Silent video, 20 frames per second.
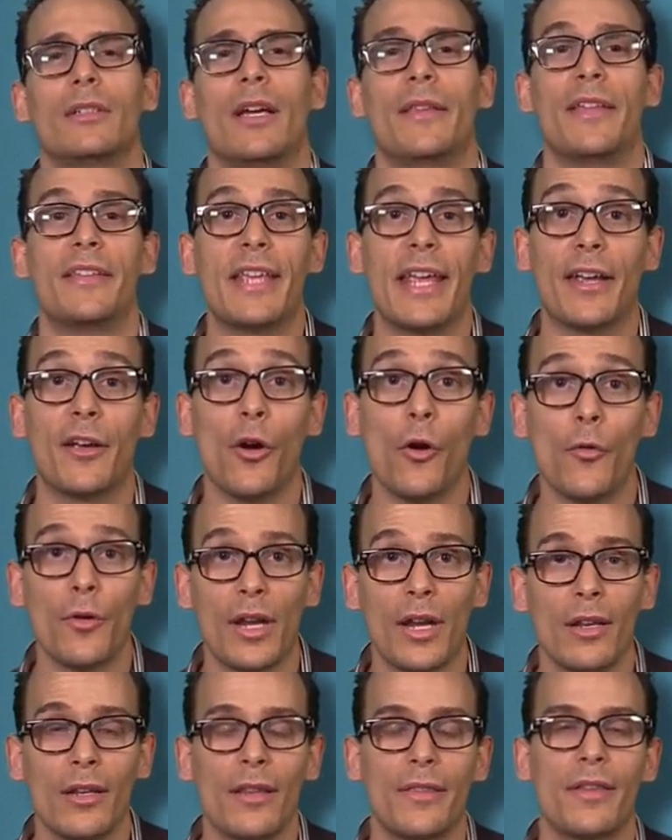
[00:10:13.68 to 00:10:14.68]
and they take
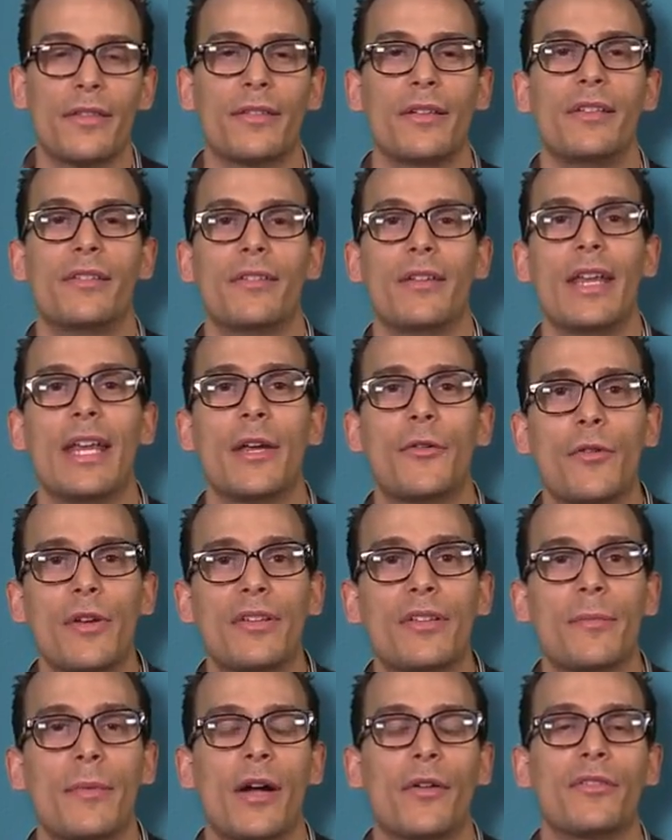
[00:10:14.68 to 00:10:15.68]
codeine, this leads to
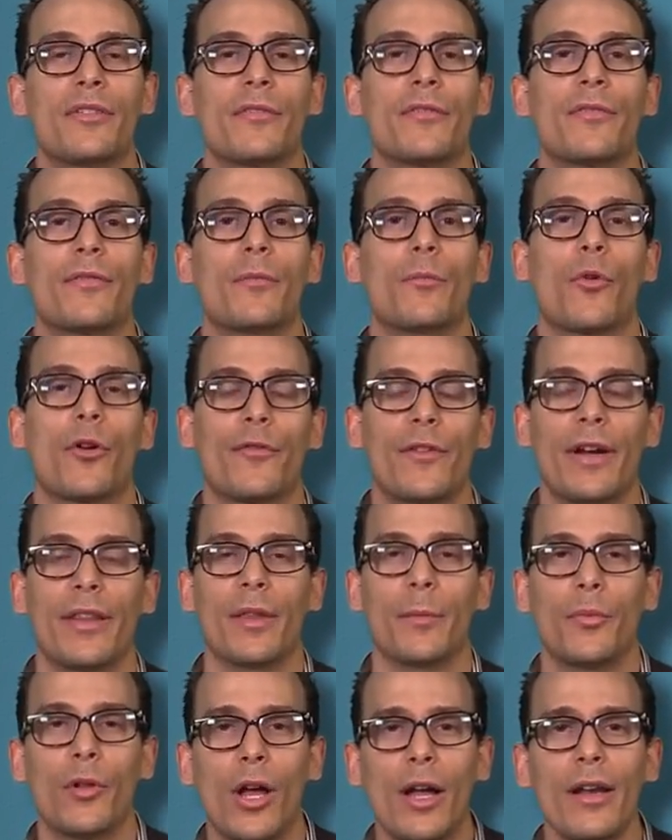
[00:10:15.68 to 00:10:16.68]
increased amounts of morphine in
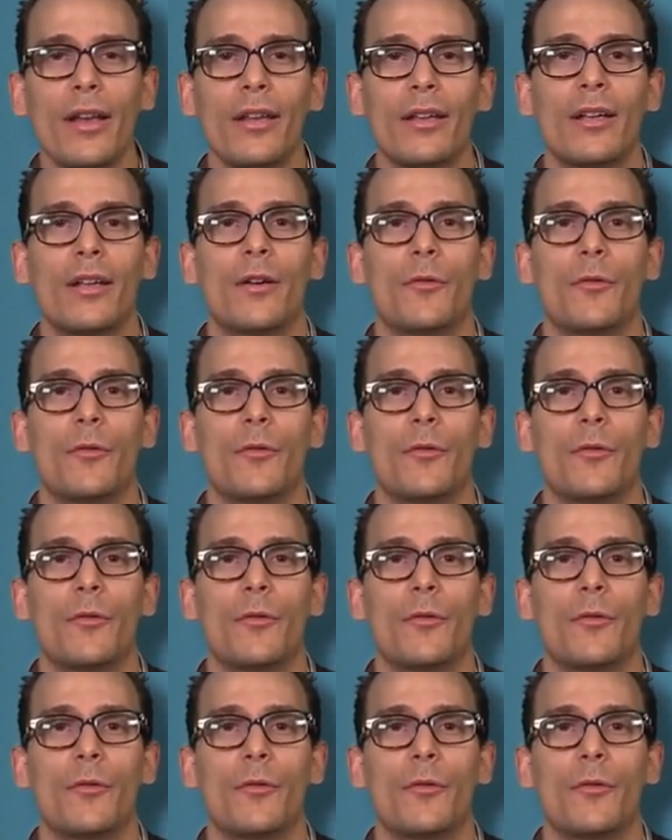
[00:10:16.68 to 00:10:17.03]
the blood,